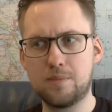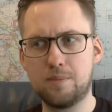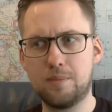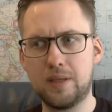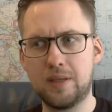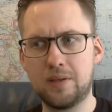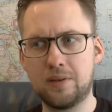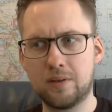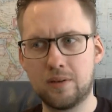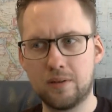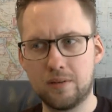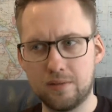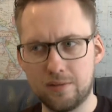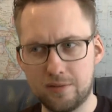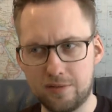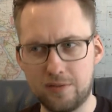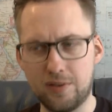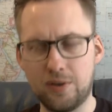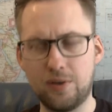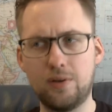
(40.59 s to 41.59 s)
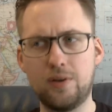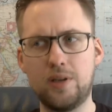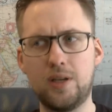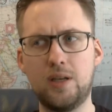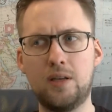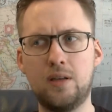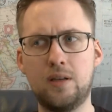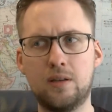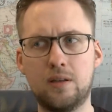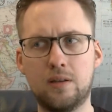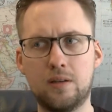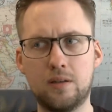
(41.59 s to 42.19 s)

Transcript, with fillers: been very